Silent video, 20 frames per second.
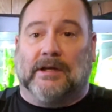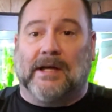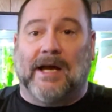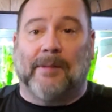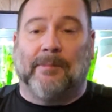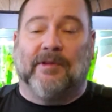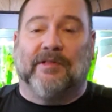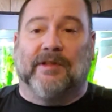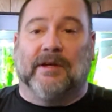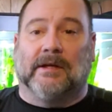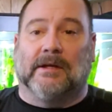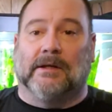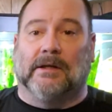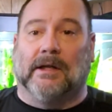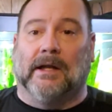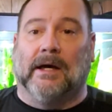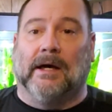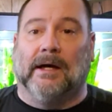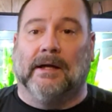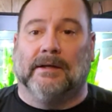It got me thinking a
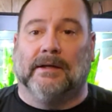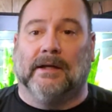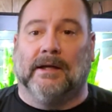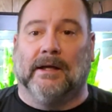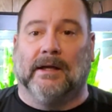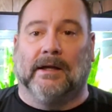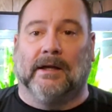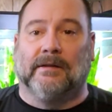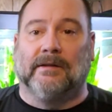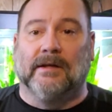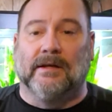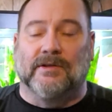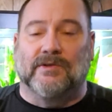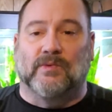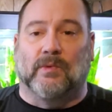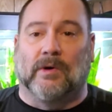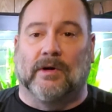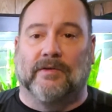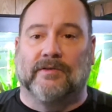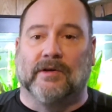lot, and I think
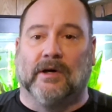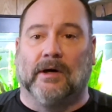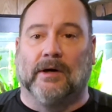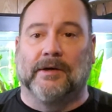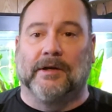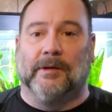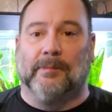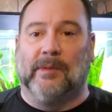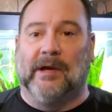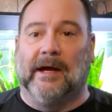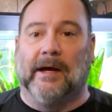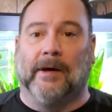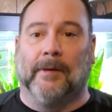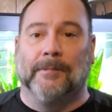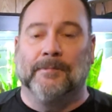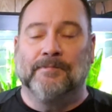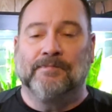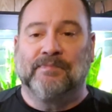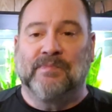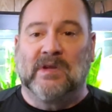it's worth talking about.